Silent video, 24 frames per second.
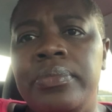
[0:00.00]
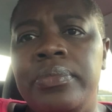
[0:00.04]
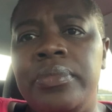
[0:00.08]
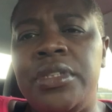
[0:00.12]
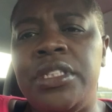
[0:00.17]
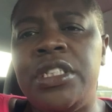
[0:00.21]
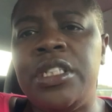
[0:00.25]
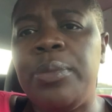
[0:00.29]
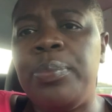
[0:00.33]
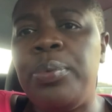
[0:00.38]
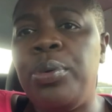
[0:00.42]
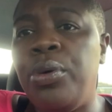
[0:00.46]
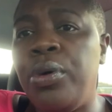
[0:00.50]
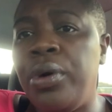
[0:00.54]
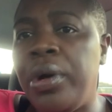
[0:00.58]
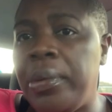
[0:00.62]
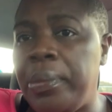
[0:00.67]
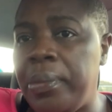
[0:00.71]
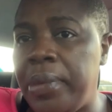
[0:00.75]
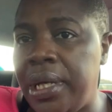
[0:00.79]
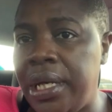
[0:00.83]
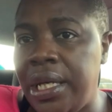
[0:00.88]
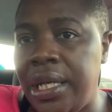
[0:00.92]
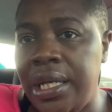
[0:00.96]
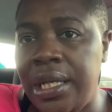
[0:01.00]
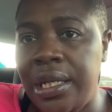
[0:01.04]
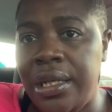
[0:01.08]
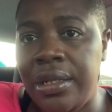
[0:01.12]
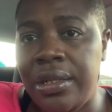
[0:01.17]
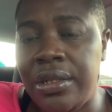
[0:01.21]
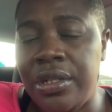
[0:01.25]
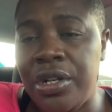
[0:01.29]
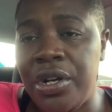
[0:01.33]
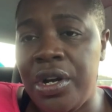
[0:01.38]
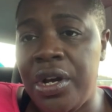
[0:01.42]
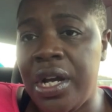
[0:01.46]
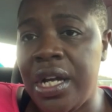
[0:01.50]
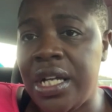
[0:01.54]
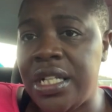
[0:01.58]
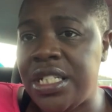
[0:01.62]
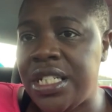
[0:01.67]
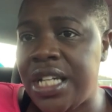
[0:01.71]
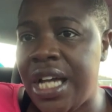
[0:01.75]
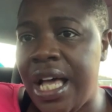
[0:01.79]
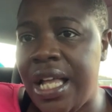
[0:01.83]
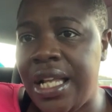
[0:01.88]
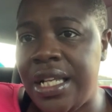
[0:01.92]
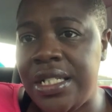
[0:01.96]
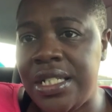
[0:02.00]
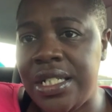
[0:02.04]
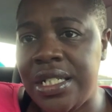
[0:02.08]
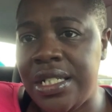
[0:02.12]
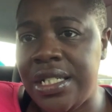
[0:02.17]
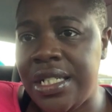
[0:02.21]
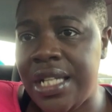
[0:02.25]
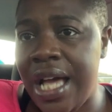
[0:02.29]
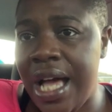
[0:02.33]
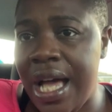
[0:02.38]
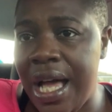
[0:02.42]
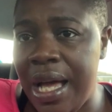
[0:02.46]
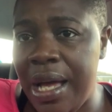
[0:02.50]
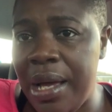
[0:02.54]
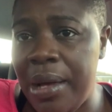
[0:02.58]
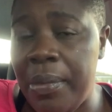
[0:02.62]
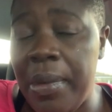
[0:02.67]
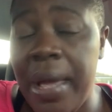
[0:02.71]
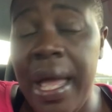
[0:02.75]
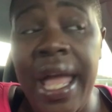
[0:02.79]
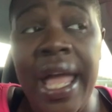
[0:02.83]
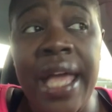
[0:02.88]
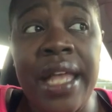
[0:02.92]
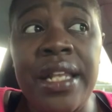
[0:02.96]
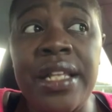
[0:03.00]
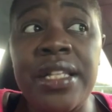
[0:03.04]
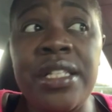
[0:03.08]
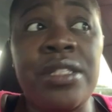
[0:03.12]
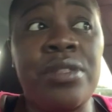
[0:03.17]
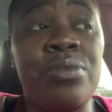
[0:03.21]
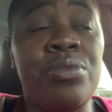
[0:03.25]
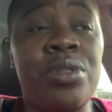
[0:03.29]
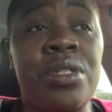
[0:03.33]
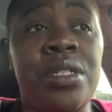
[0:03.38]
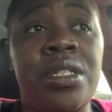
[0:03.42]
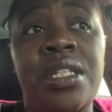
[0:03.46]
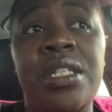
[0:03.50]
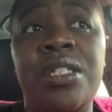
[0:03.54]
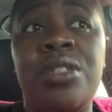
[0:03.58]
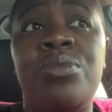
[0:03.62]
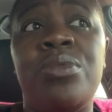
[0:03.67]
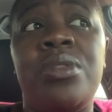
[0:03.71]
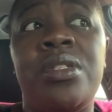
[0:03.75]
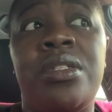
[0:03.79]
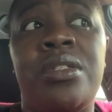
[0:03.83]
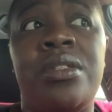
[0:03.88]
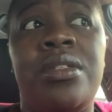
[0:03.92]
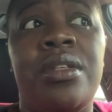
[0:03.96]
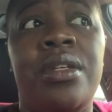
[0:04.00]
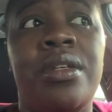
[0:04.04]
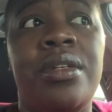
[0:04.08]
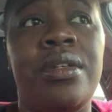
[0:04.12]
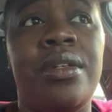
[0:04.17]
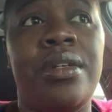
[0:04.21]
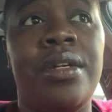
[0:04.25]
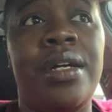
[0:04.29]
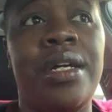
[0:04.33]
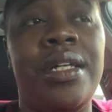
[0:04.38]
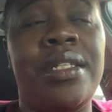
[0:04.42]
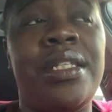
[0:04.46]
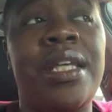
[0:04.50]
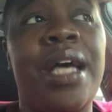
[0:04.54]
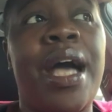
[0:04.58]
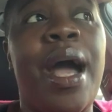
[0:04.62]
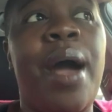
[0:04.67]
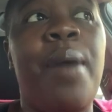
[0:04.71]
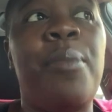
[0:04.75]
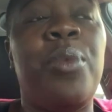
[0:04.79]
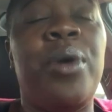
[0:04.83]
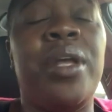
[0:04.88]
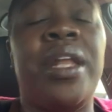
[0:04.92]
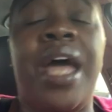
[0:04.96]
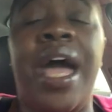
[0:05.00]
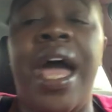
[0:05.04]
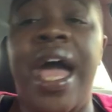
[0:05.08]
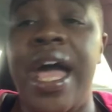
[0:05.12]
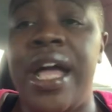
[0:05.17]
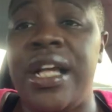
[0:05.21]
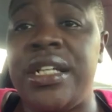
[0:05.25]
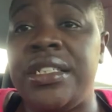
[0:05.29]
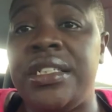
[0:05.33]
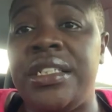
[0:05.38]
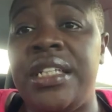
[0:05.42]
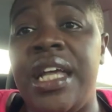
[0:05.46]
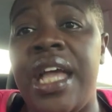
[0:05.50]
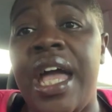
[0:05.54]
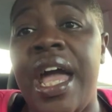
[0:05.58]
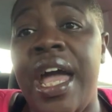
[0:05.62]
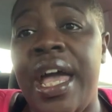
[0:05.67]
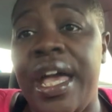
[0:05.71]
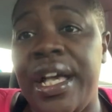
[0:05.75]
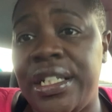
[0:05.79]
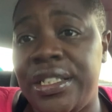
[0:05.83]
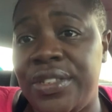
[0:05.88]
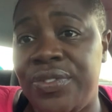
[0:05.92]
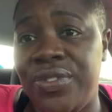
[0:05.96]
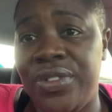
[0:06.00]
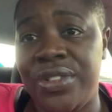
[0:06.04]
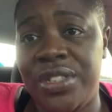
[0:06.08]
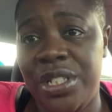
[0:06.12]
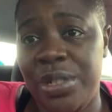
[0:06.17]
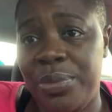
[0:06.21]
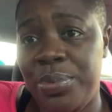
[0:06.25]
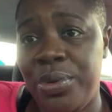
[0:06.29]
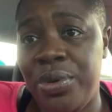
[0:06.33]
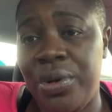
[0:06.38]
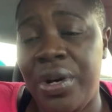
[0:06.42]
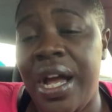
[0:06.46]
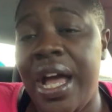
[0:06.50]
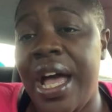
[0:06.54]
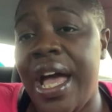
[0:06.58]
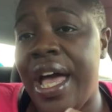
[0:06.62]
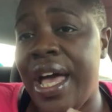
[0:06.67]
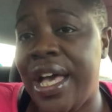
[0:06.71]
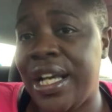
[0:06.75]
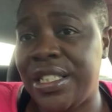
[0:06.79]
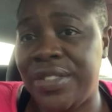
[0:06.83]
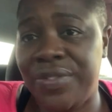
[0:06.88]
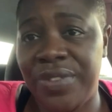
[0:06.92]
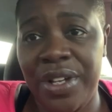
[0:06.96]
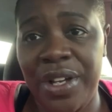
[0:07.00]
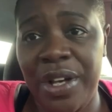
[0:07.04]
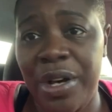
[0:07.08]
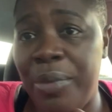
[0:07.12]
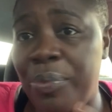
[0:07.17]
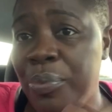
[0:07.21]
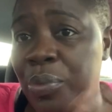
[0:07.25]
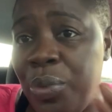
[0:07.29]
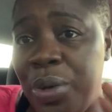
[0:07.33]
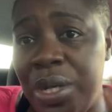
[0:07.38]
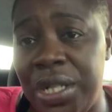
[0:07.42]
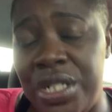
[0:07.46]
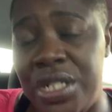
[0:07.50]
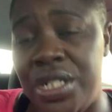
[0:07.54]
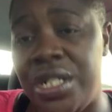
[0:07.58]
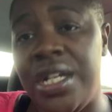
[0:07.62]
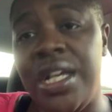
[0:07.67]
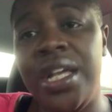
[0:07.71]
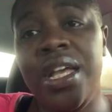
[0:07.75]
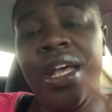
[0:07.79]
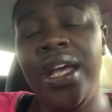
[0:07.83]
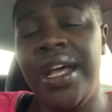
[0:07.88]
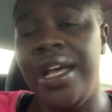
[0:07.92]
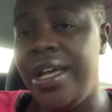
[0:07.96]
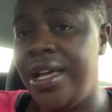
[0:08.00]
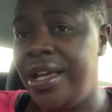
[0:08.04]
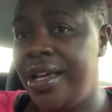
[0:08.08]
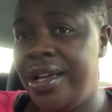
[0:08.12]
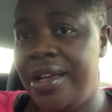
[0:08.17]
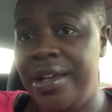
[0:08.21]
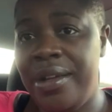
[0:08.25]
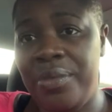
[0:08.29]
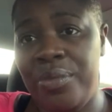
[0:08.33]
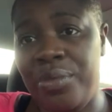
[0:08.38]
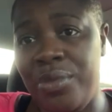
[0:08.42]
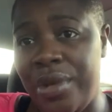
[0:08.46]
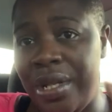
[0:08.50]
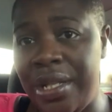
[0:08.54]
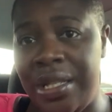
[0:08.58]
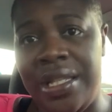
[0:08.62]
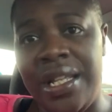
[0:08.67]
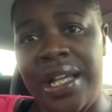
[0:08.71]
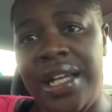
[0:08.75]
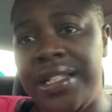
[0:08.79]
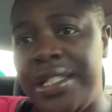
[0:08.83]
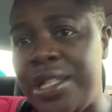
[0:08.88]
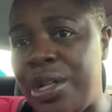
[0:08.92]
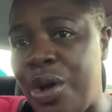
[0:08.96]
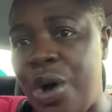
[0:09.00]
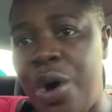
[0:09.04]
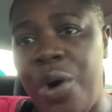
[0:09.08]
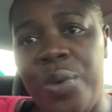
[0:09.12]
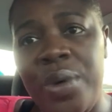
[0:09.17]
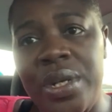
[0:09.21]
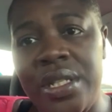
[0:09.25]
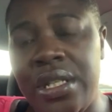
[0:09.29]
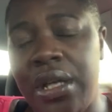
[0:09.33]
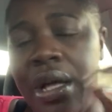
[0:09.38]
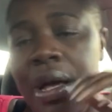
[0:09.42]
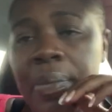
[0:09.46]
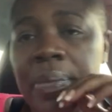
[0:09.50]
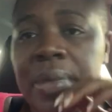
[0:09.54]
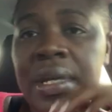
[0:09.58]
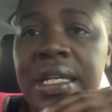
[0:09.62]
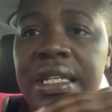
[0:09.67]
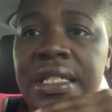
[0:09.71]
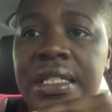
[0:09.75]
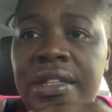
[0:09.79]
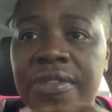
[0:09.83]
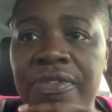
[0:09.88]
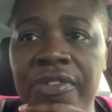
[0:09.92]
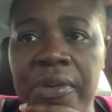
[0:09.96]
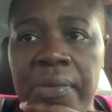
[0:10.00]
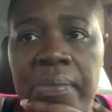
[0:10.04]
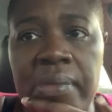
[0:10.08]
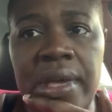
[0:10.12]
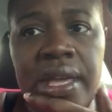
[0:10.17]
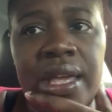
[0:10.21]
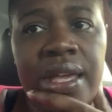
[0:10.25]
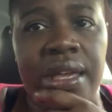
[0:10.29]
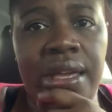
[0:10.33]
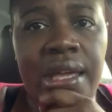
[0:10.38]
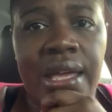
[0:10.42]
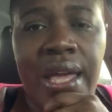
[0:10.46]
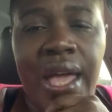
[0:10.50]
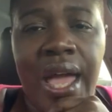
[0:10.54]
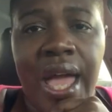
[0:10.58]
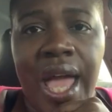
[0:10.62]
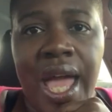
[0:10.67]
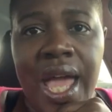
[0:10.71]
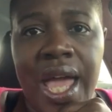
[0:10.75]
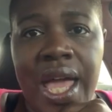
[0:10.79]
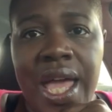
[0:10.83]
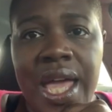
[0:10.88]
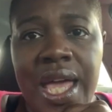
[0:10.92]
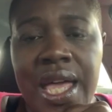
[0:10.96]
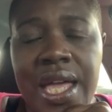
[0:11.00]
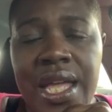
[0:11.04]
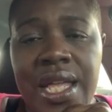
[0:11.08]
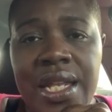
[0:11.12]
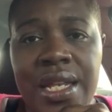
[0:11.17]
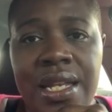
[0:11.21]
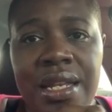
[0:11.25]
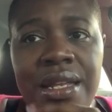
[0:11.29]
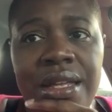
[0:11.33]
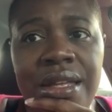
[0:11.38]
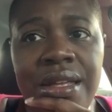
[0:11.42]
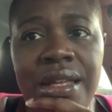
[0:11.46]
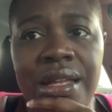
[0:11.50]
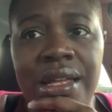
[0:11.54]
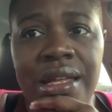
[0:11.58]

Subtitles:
support me during a challenging time, and this was a time when I actually asked for support. I asked for help, which doesn't always come easy for me, and